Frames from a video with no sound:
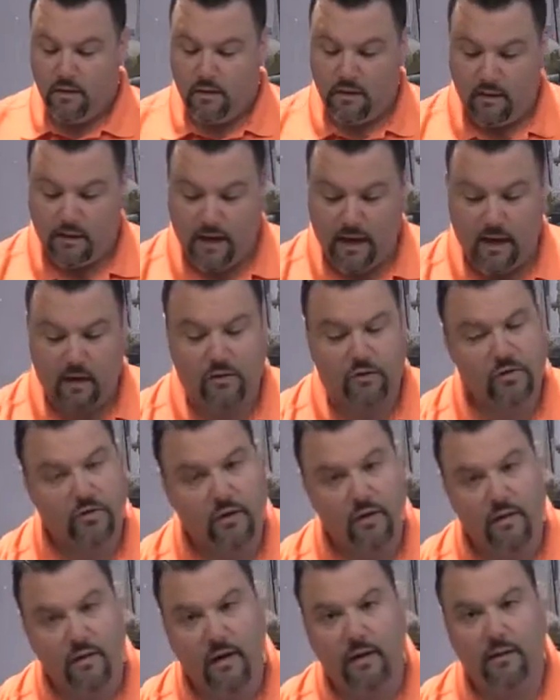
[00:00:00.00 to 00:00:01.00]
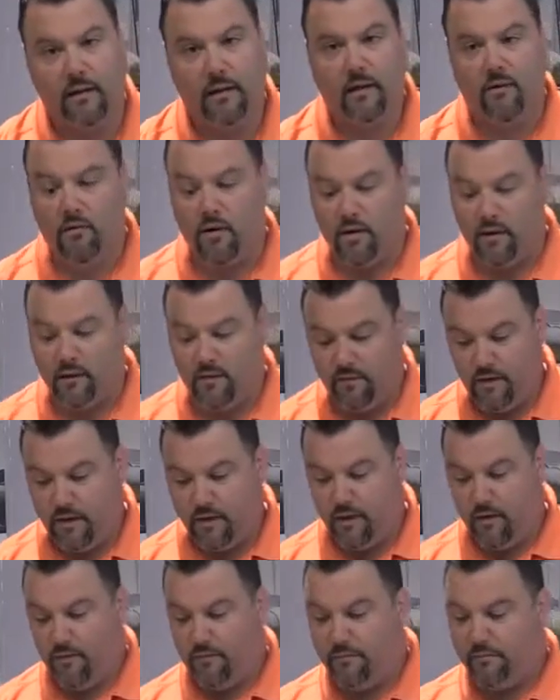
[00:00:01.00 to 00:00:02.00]
And again, I'll show you that later on in the
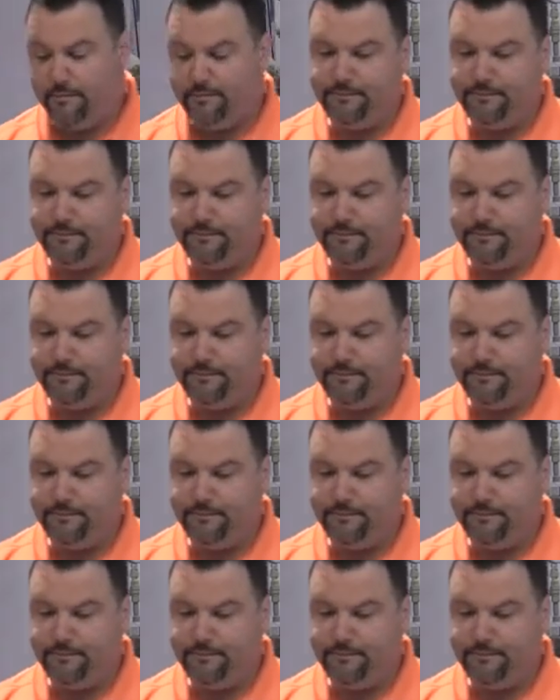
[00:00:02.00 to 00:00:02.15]
video.